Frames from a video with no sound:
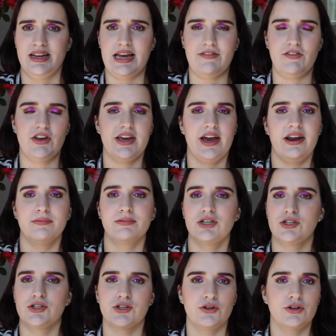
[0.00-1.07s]
if you get up as
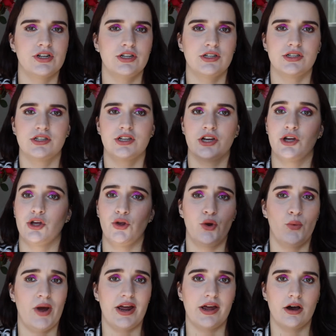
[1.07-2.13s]
soon as you
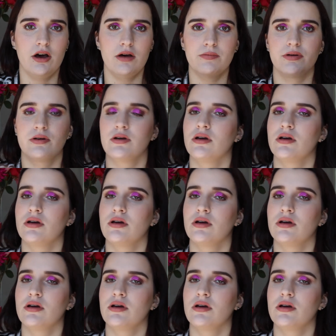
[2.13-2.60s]
wake up,